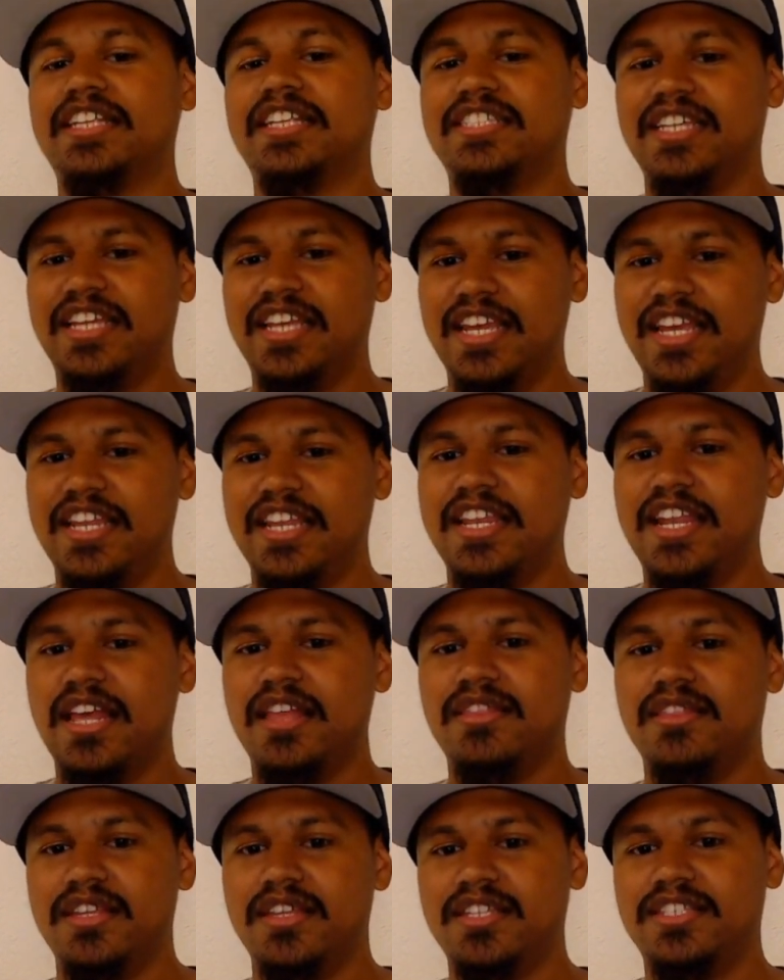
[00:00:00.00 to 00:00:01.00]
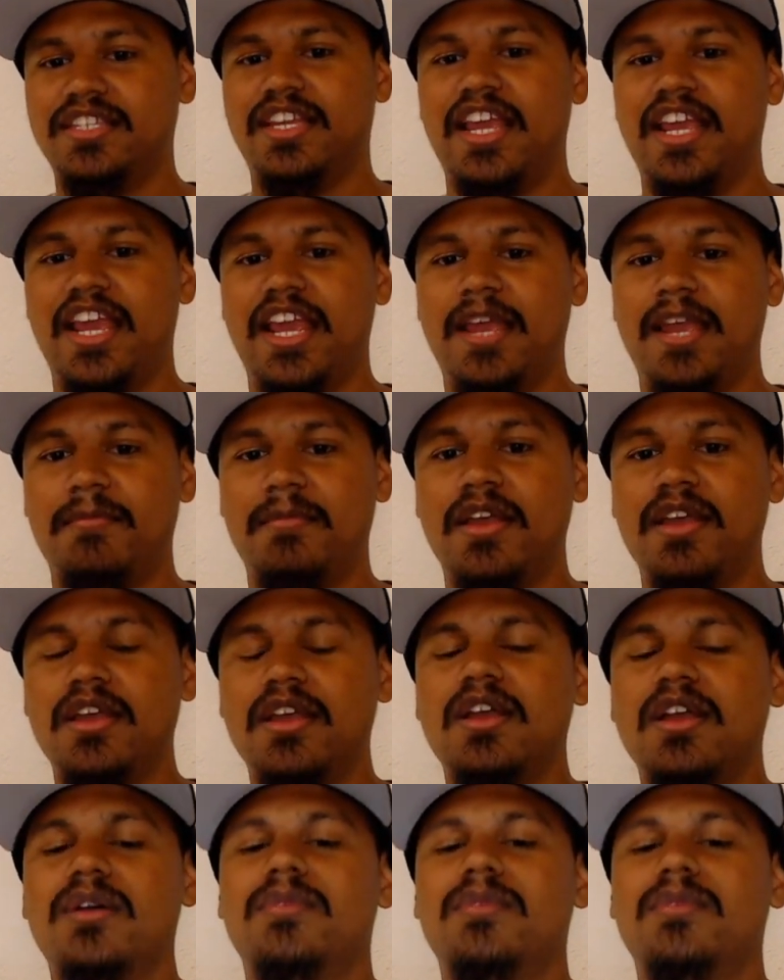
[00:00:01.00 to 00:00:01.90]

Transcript: that's in this game.